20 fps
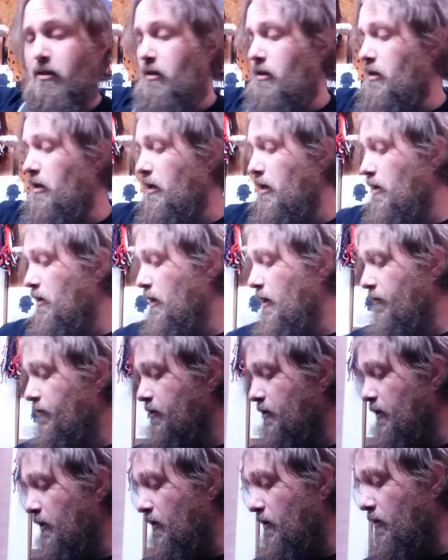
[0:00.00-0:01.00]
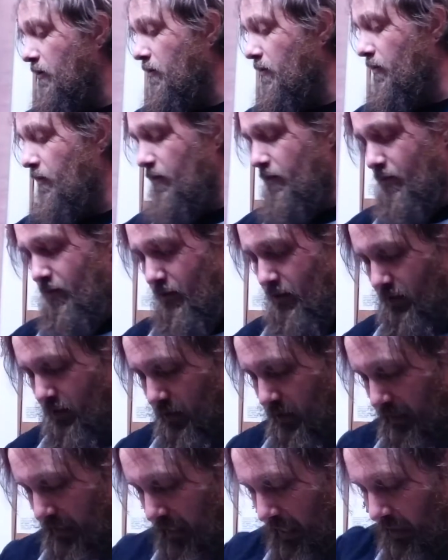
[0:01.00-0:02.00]
I'll have to
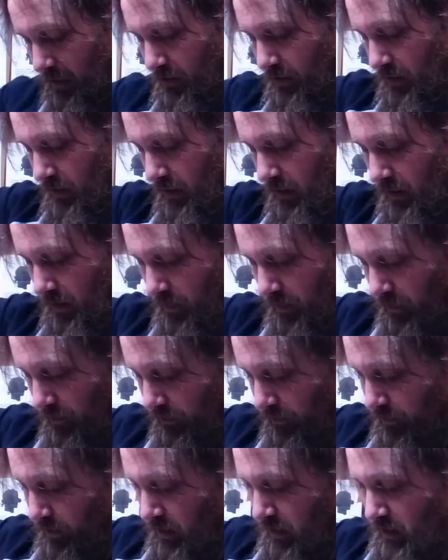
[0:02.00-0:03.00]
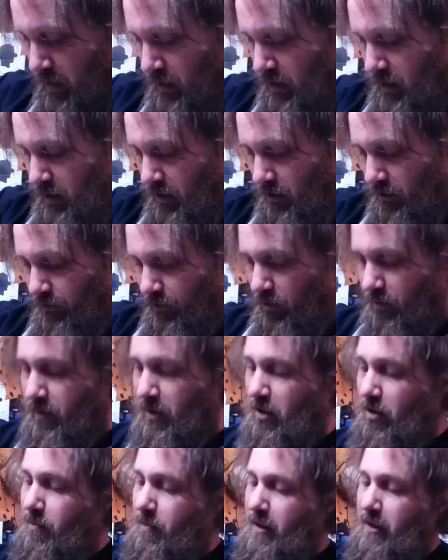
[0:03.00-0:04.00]
attach to him. He'll feel
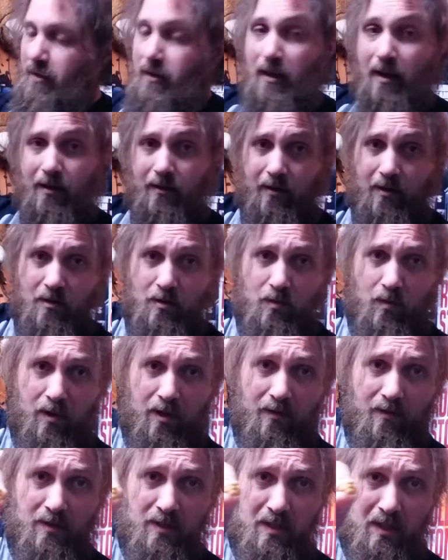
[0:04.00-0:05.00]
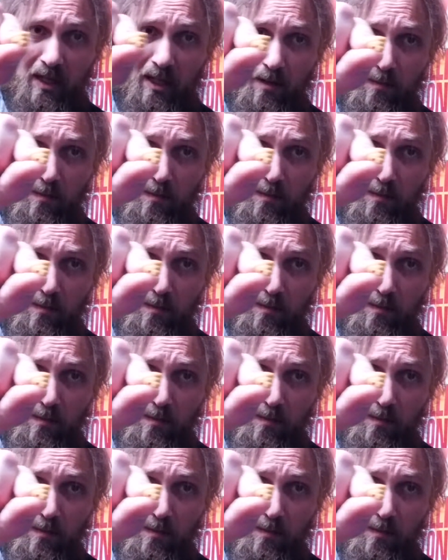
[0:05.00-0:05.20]
better about that. There's one of his knee